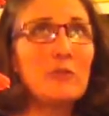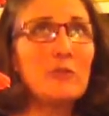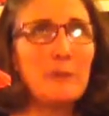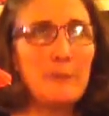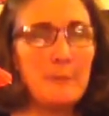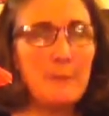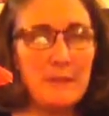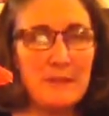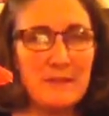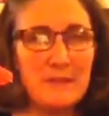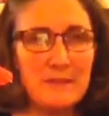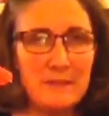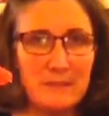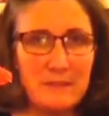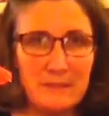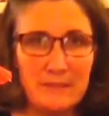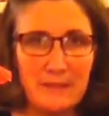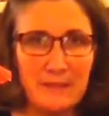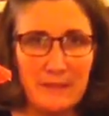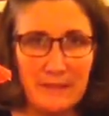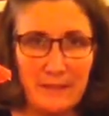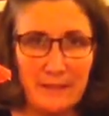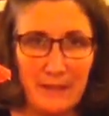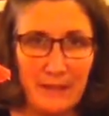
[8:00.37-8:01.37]

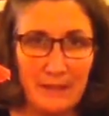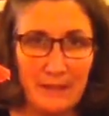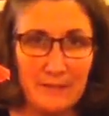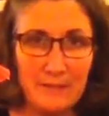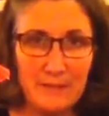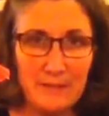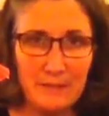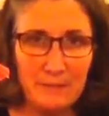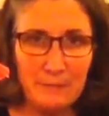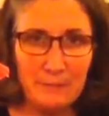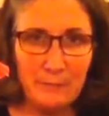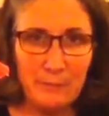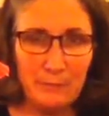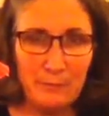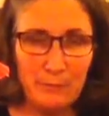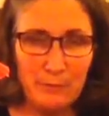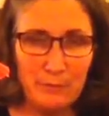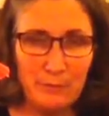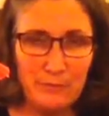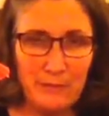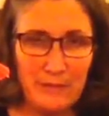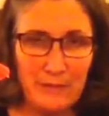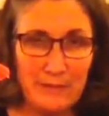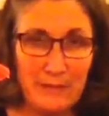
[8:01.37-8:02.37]
reminiscent, I guess, and we
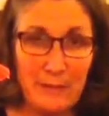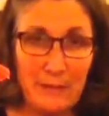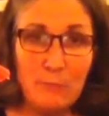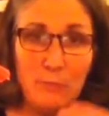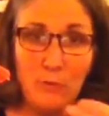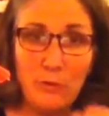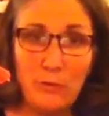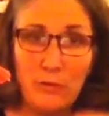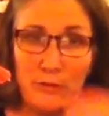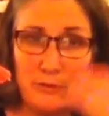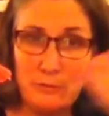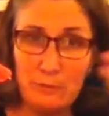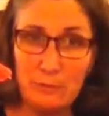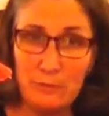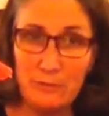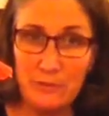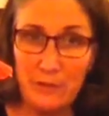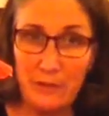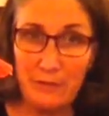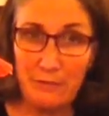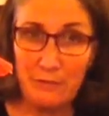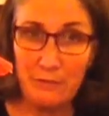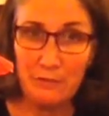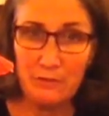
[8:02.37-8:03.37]
will find out more as we
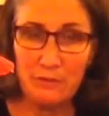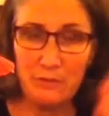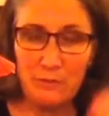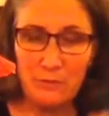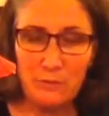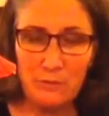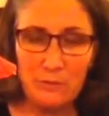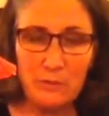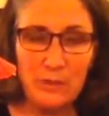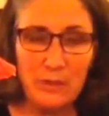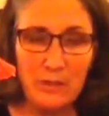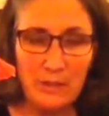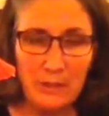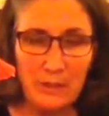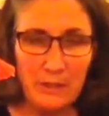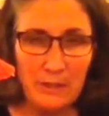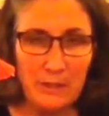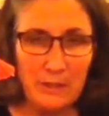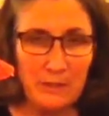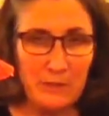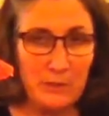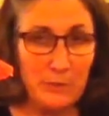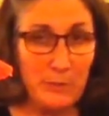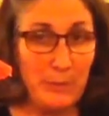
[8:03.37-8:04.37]
travel to
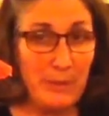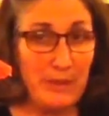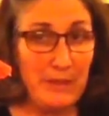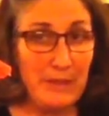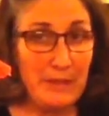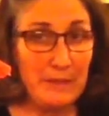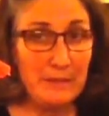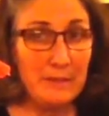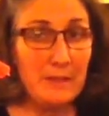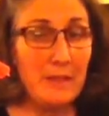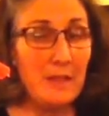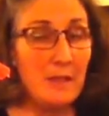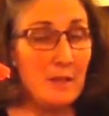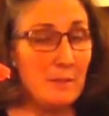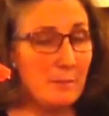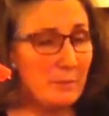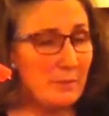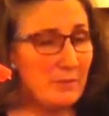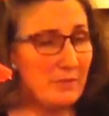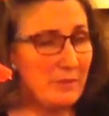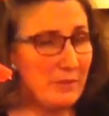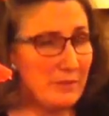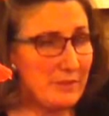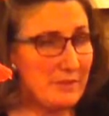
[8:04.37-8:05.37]
Japan,
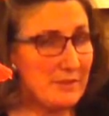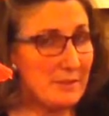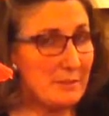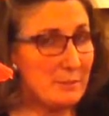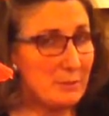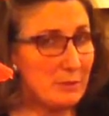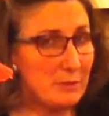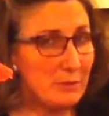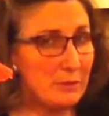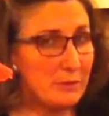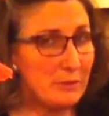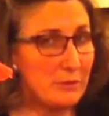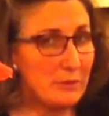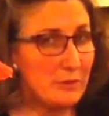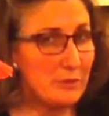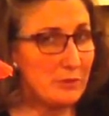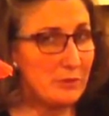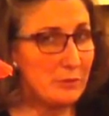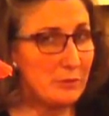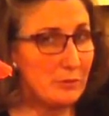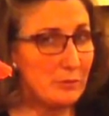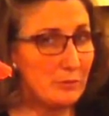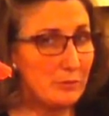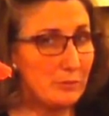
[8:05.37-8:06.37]
but very similar
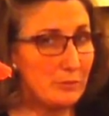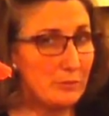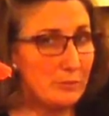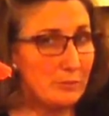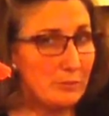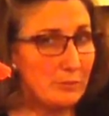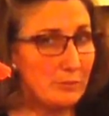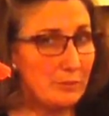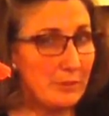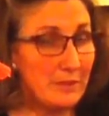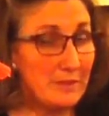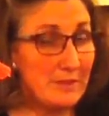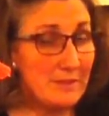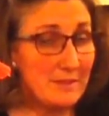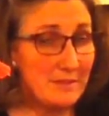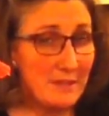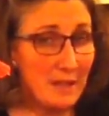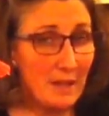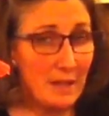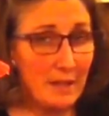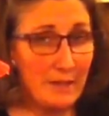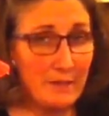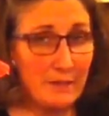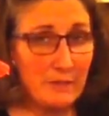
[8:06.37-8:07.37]
to, in
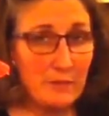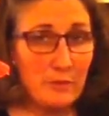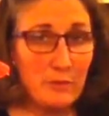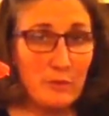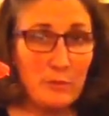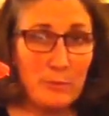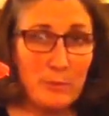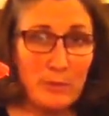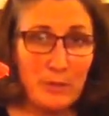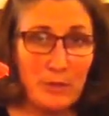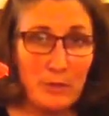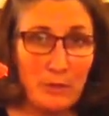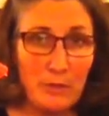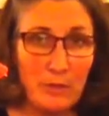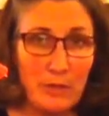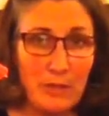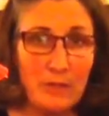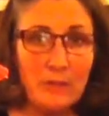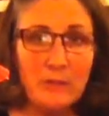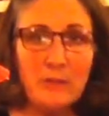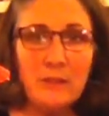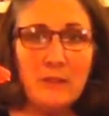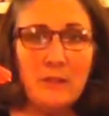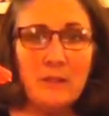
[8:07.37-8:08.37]
design, to the
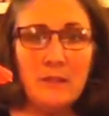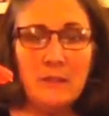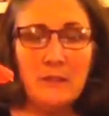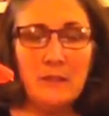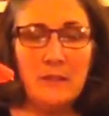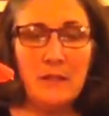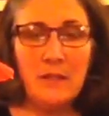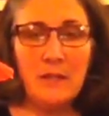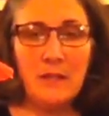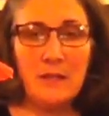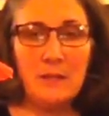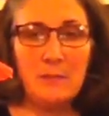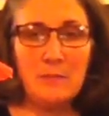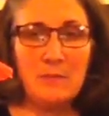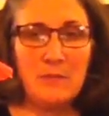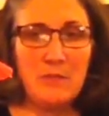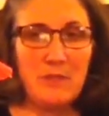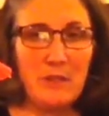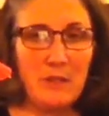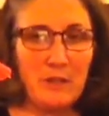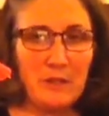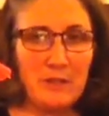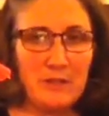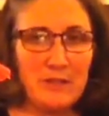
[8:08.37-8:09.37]
pagoda, to
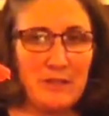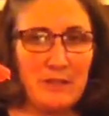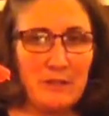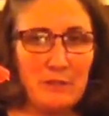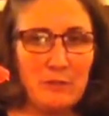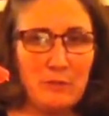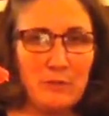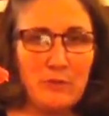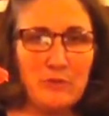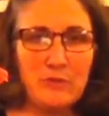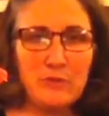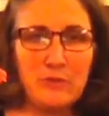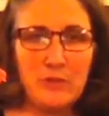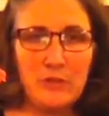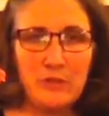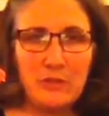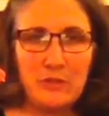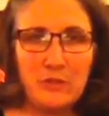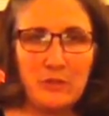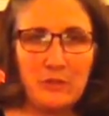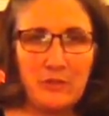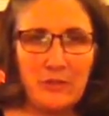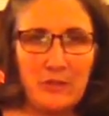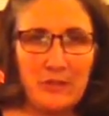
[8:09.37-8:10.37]
the architectural
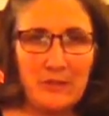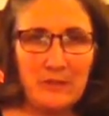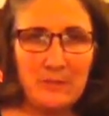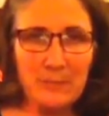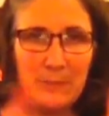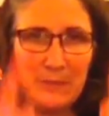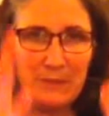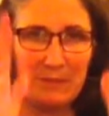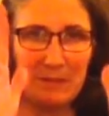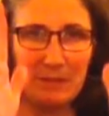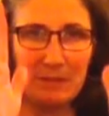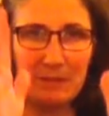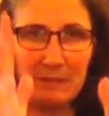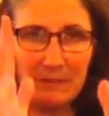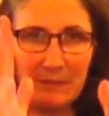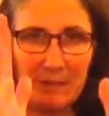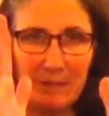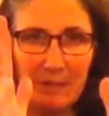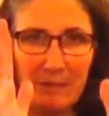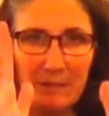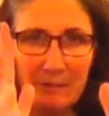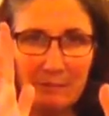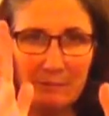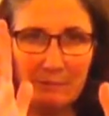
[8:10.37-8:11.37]
structure that is
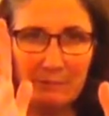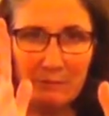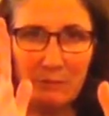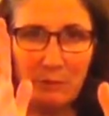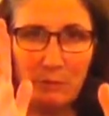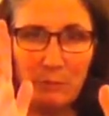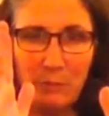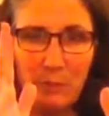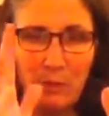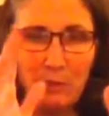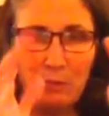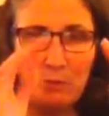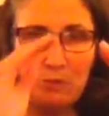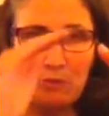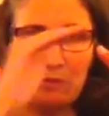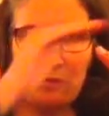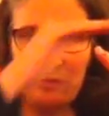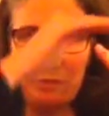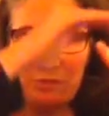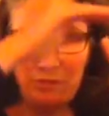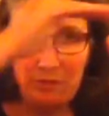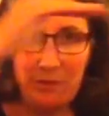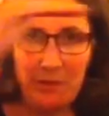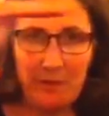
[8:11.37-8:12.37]
basically 2
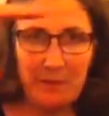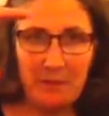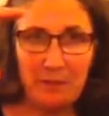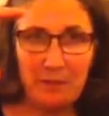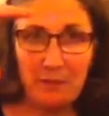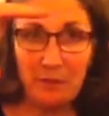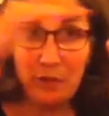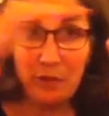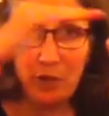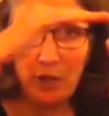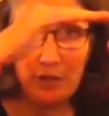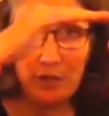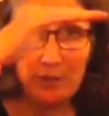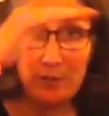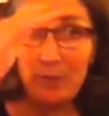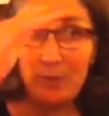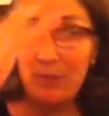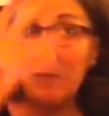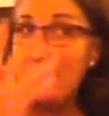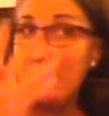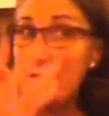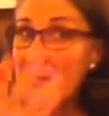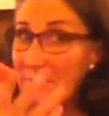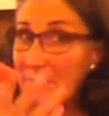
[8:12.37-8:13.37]
posts and then a cross
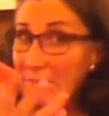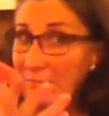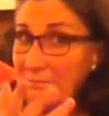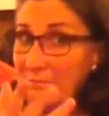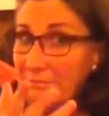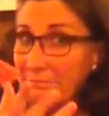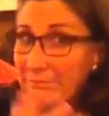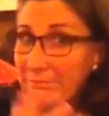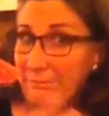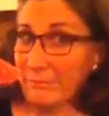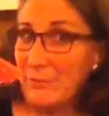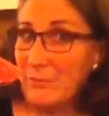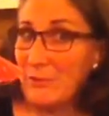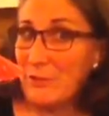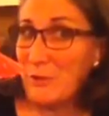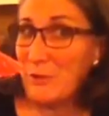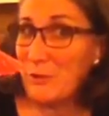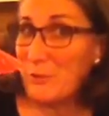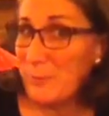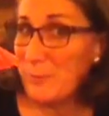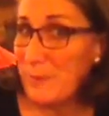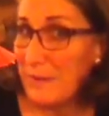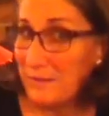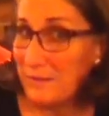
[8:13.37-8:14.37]
piece, which
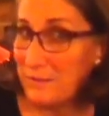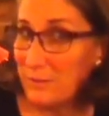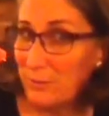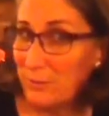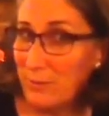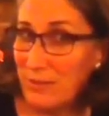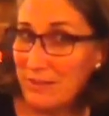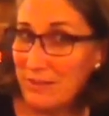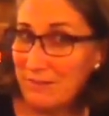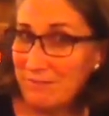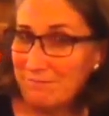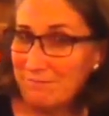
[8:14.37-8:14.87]
goes back to what?